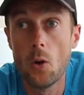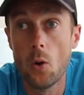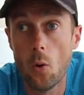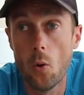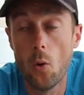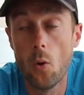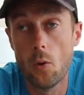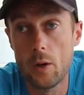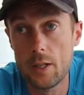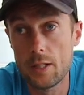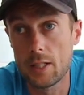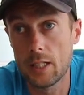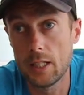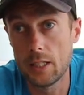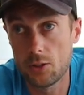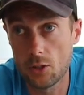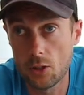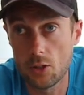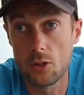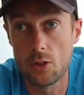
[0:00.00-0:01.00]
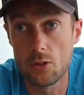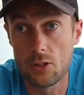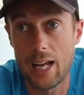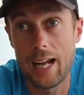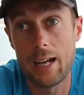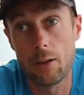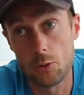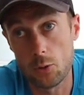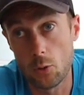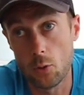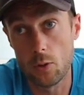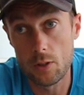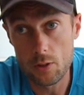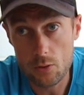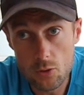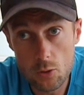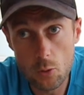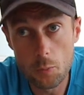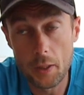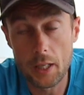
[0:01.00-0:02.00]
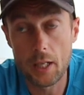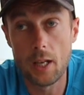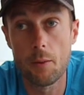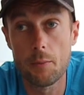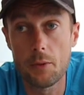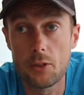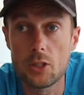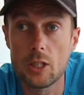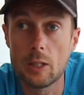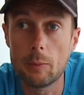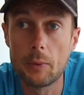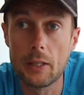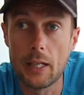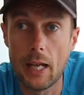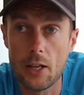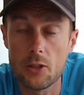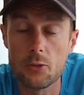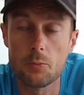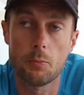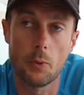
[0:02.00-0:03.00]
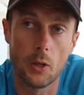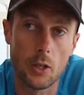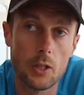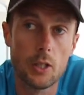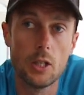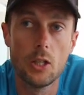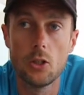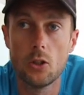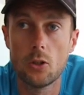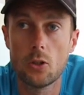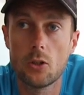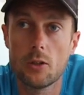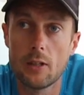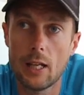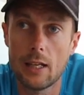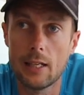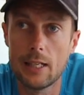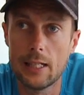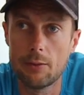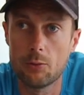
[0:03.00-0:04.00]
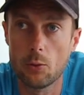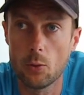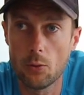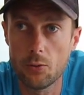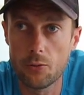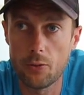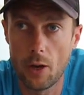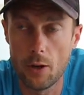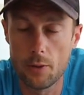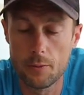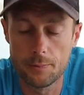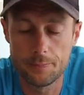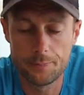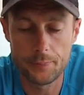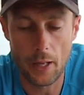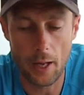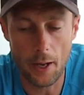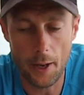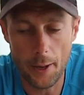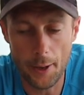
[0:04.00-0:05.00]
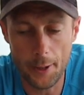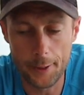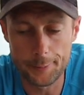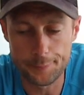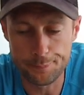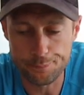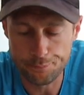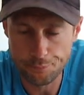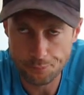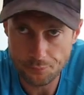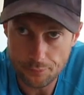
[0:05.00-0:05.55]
Or indeed you can use it outdoor and still pick up the GPS, but you can then leave your phone at home.